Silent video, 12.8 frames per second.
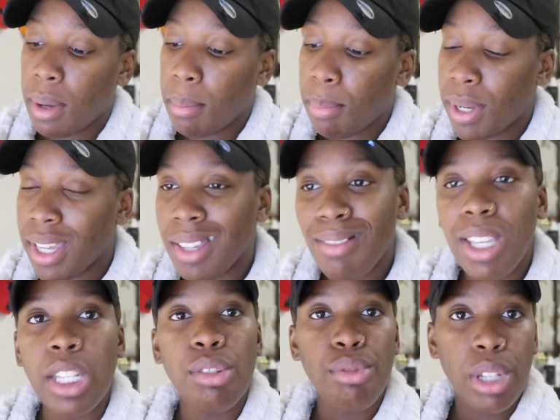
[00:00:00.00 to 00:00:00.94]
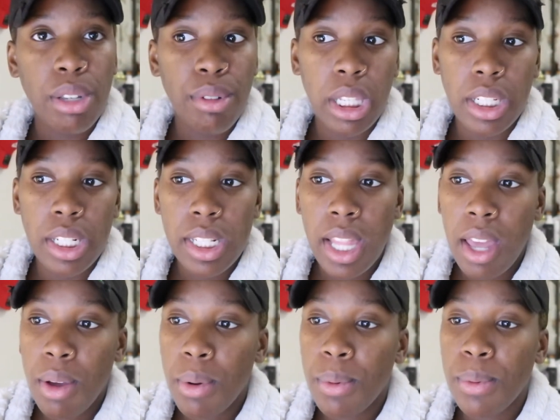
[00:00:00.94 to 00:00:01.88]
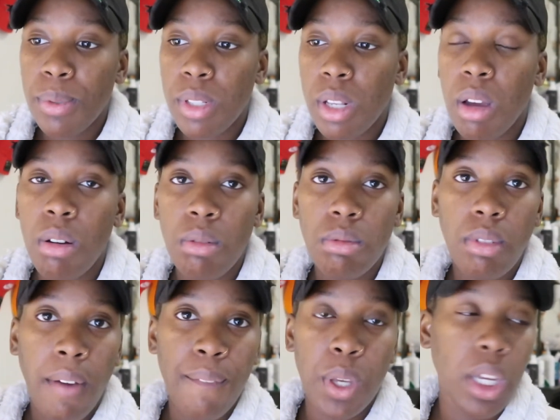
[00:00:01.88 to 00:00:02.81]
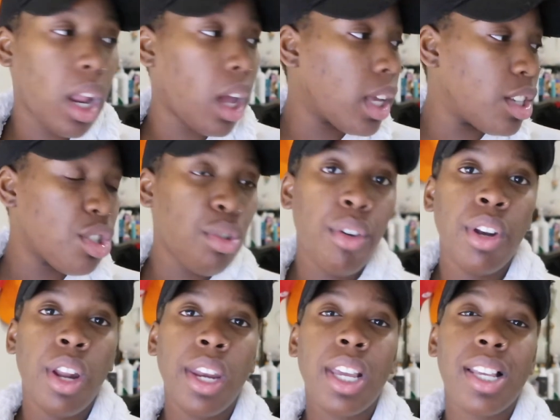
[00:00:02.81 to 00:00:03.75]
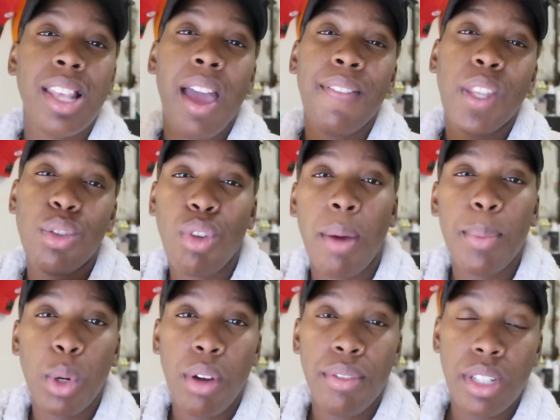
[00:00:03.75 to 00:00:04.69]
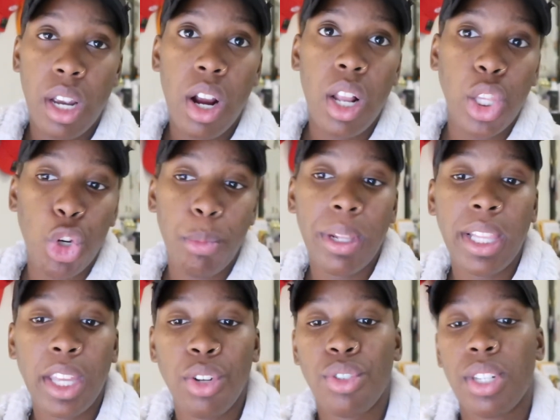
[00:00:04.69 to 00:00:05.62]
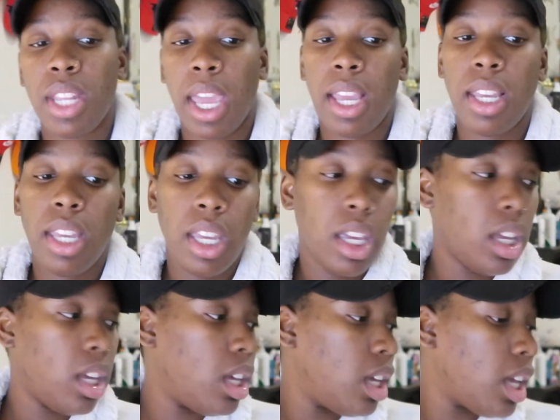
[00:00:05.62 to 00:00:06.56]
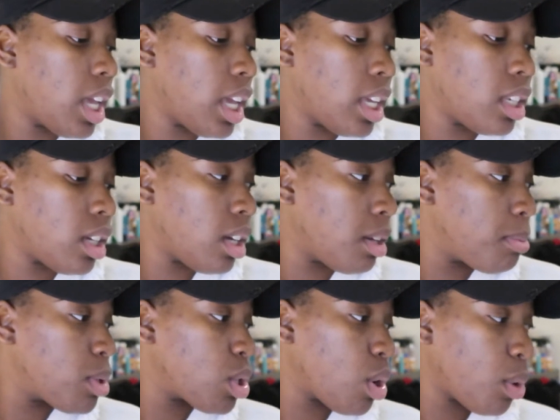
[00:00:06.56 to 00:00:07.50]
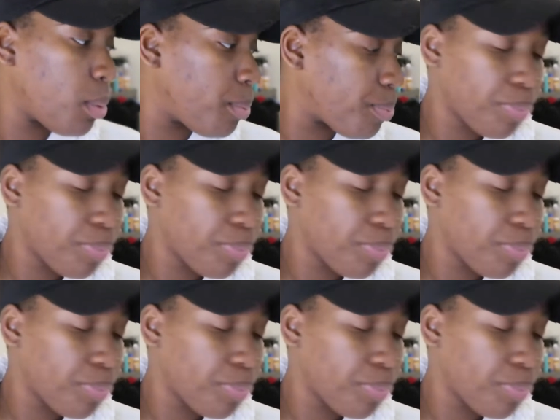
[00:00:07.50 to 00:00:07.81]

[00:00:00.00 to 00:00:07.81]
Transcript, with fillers: but it's really really slow so i figured i'd get started on it because i have to drop it off to her a little bit later today and um, so